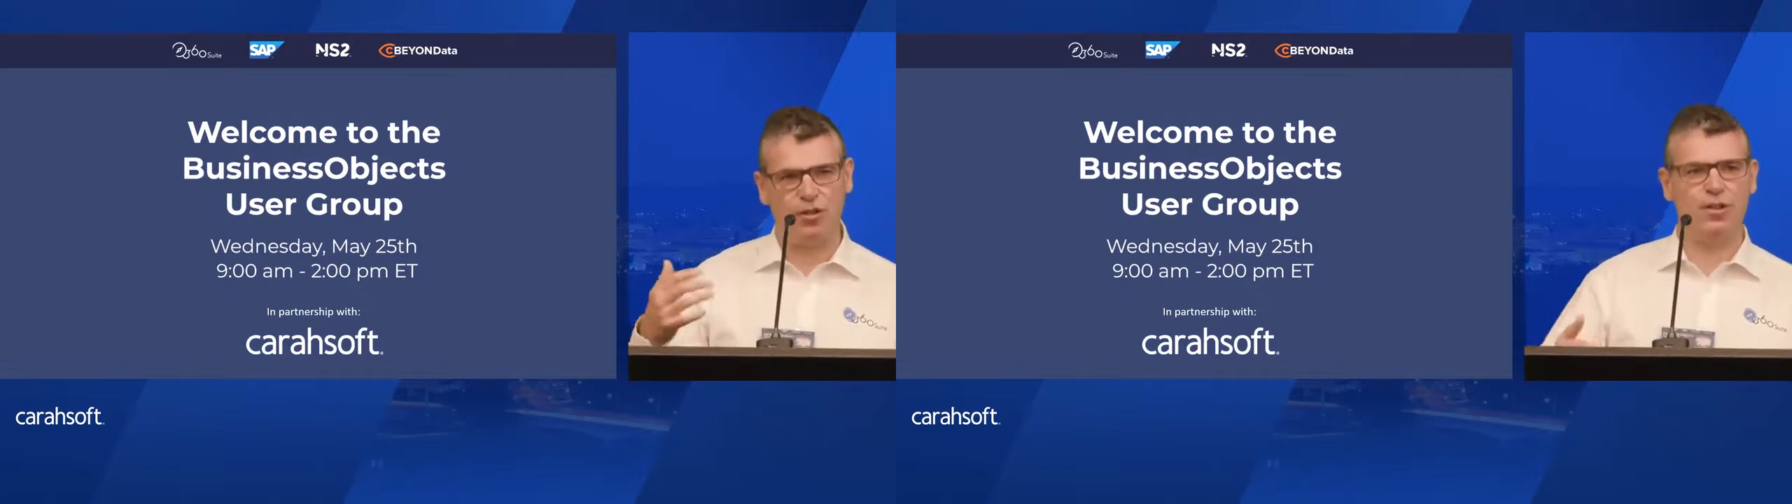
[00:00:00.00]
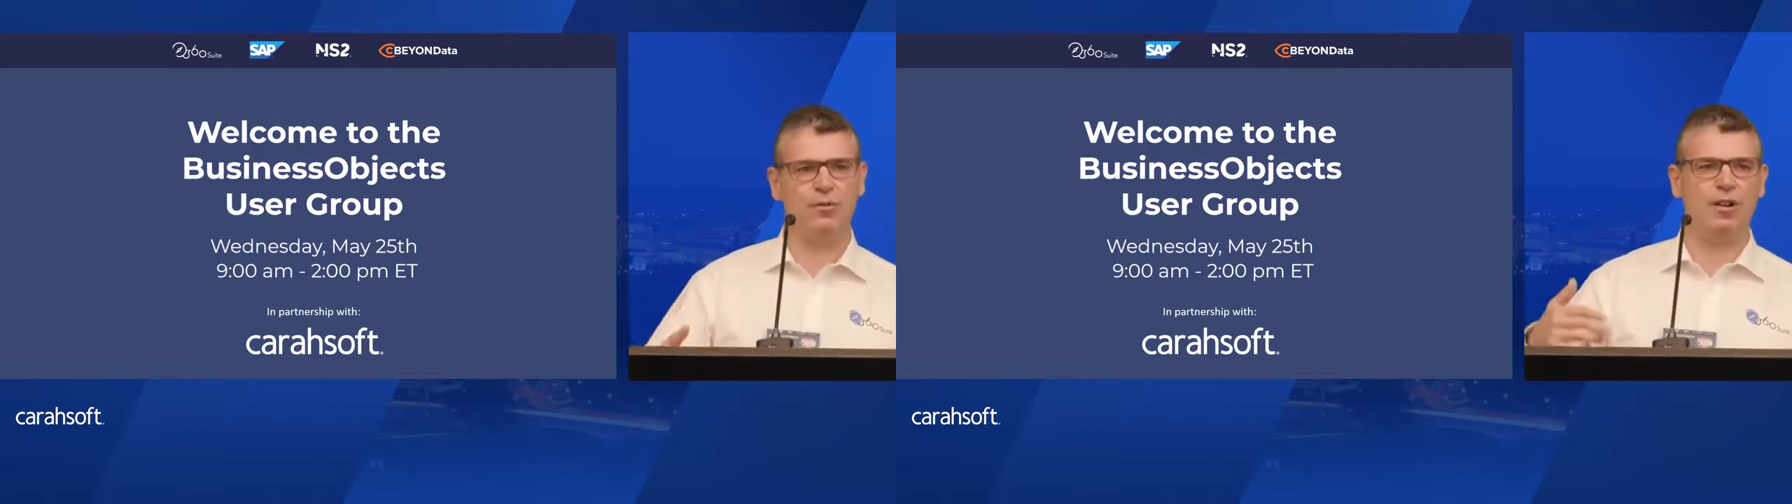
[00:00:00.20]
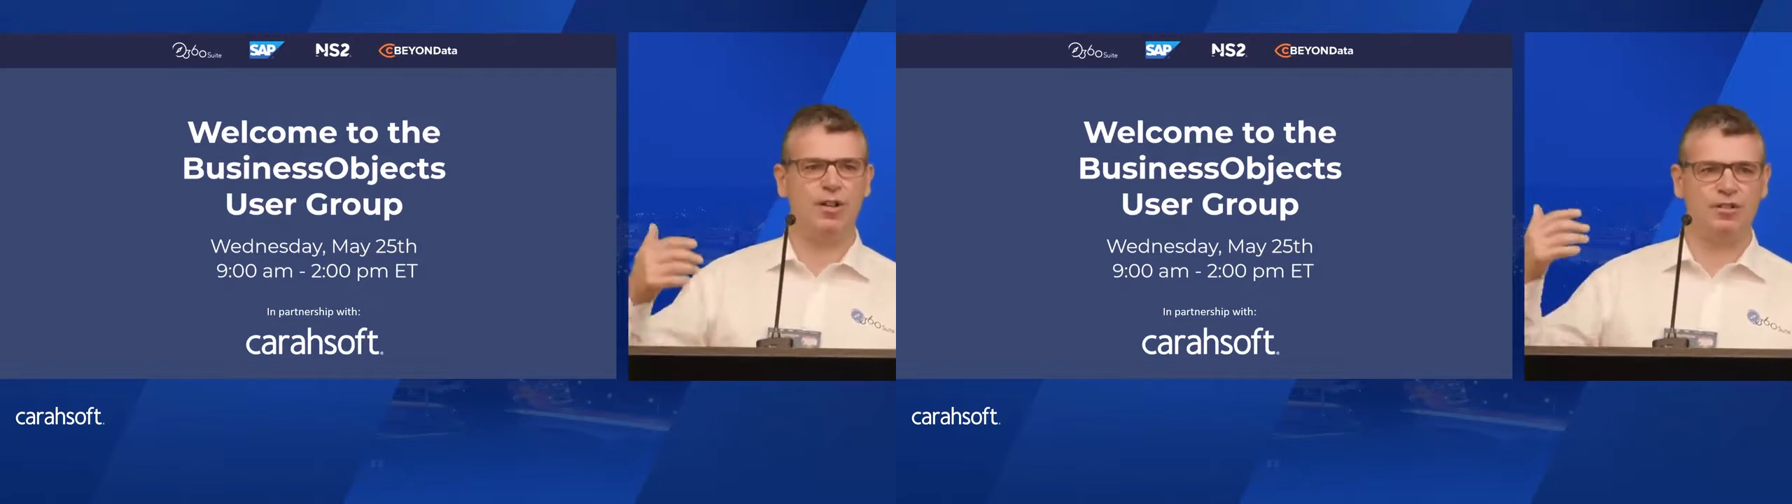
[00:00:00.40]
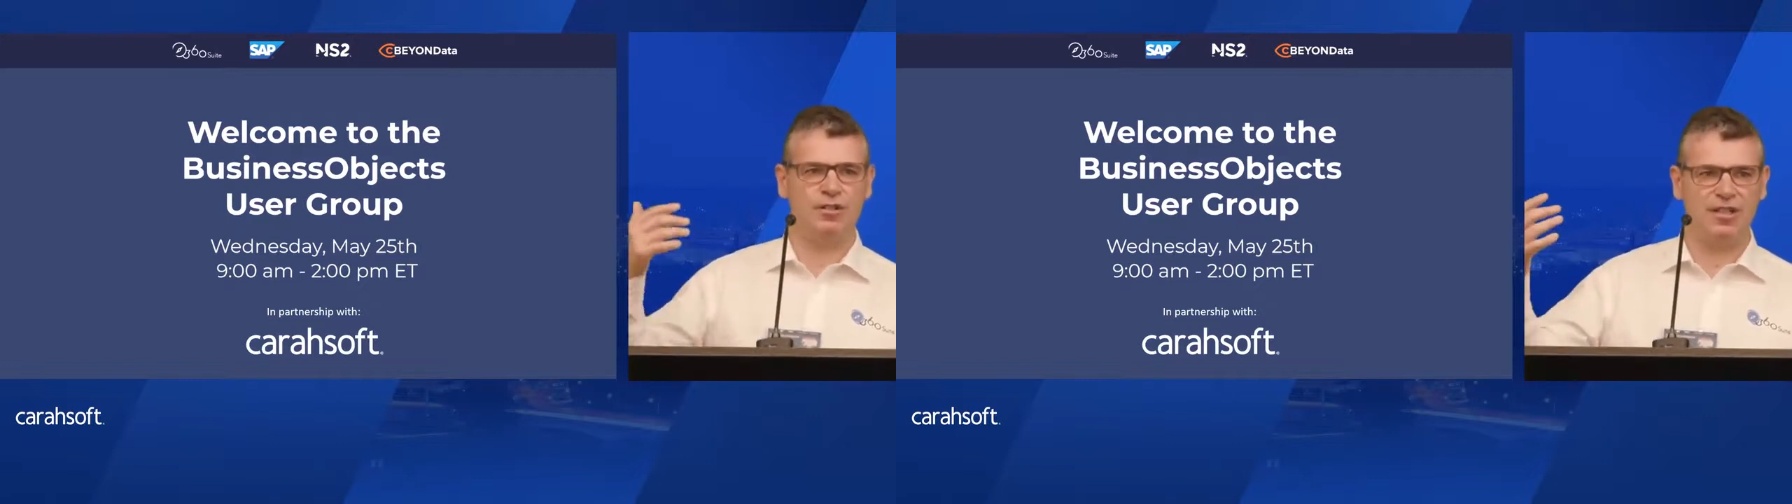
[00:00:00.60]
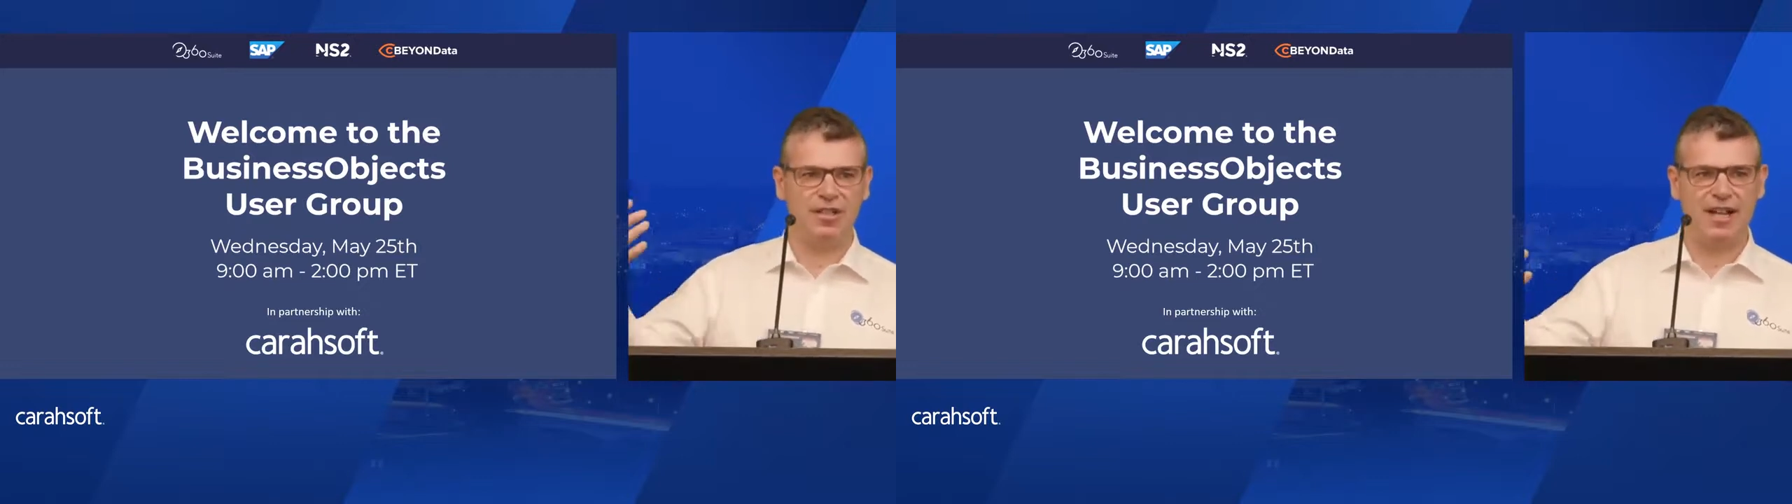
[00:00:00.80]
You want to go
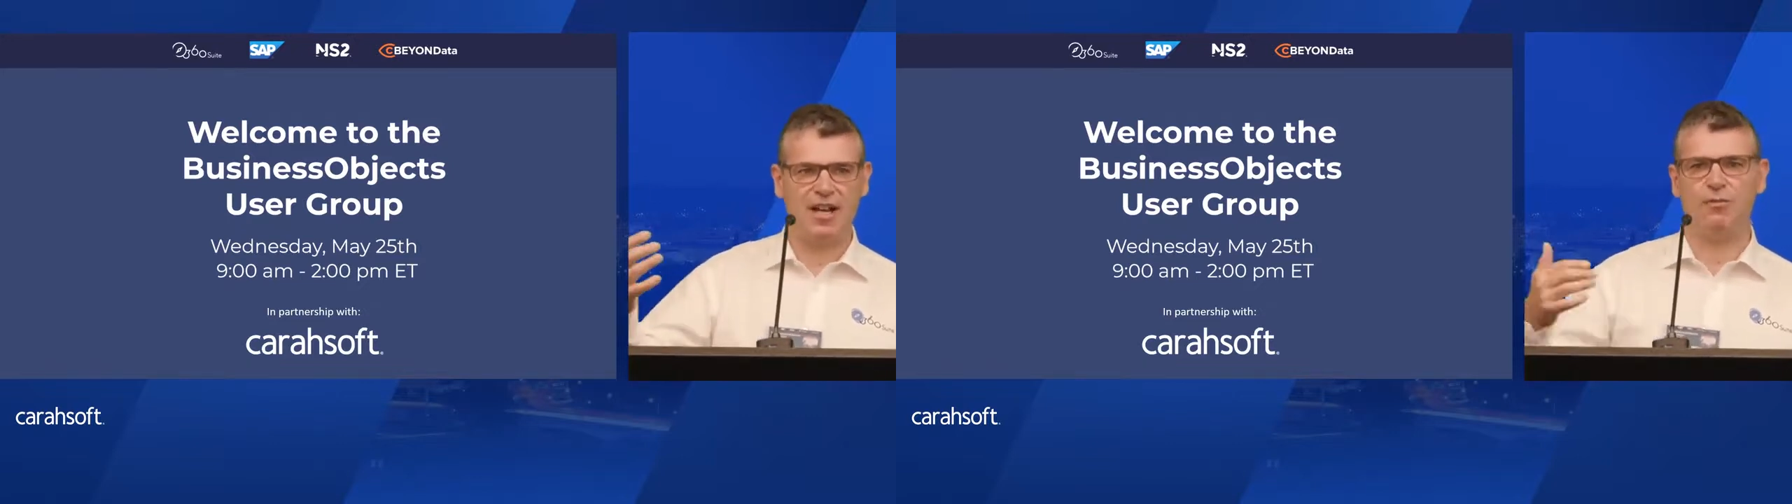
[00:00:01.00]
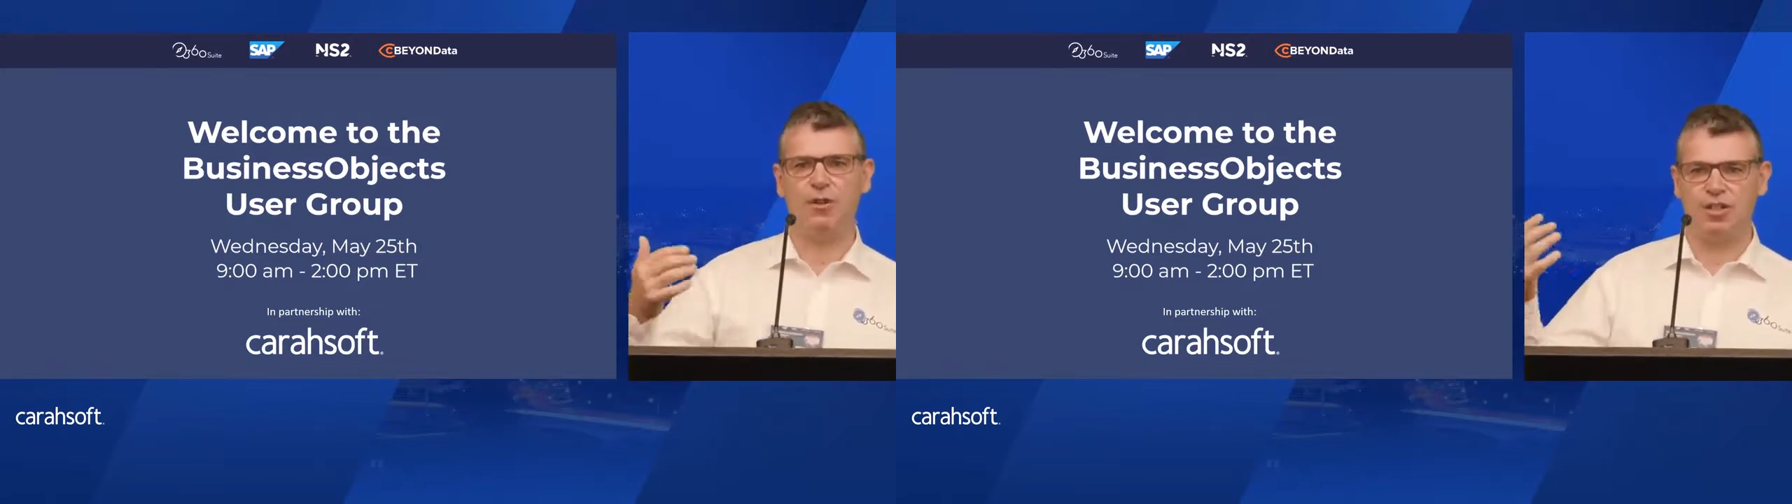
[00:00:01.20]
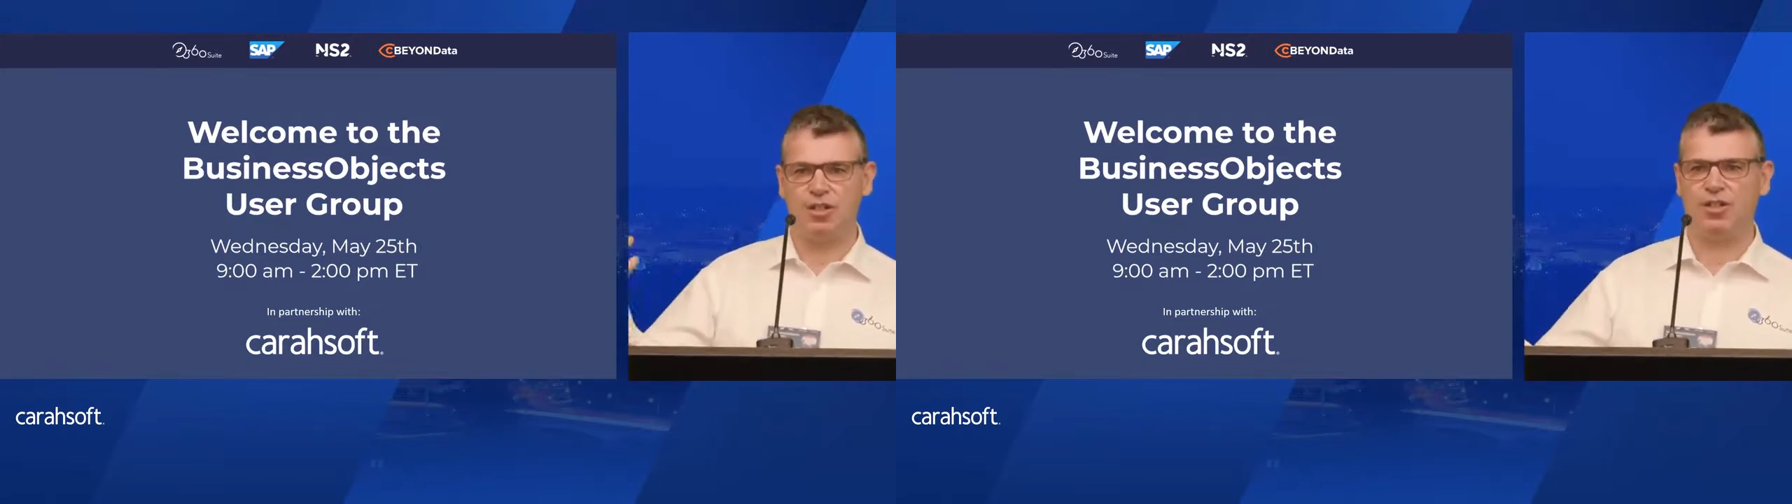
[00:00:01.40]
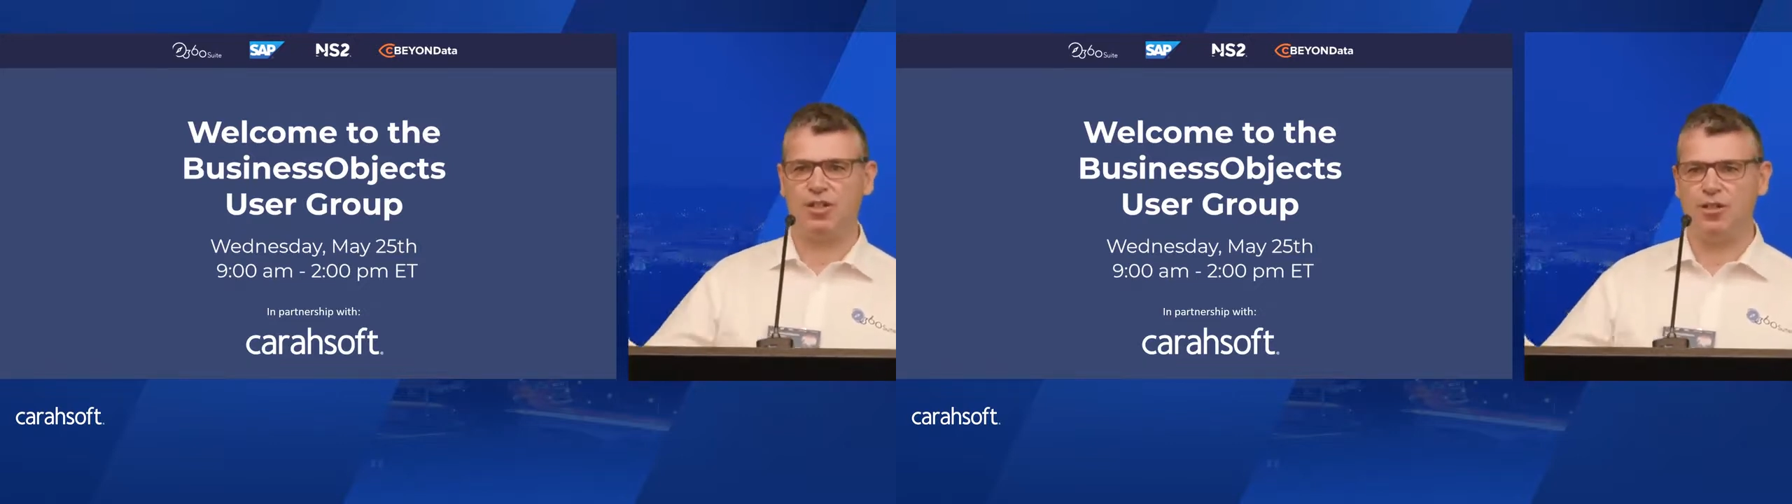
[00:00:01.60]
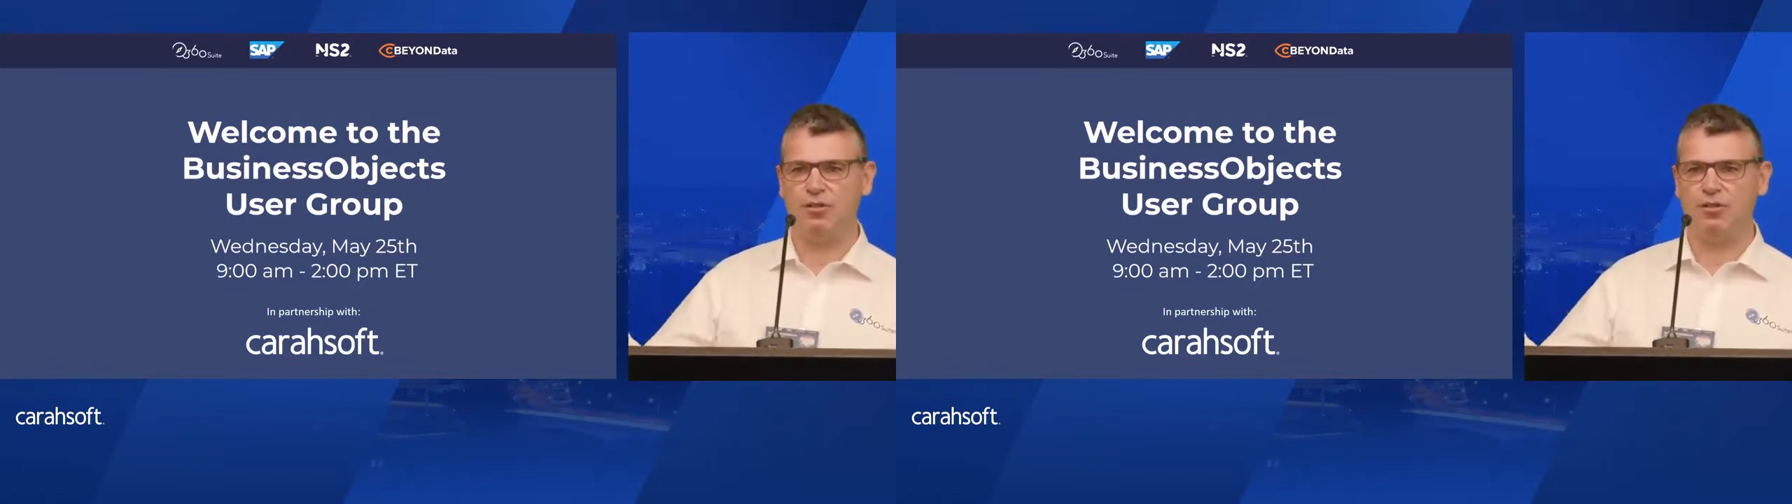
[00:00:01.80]
to the cloud, what you should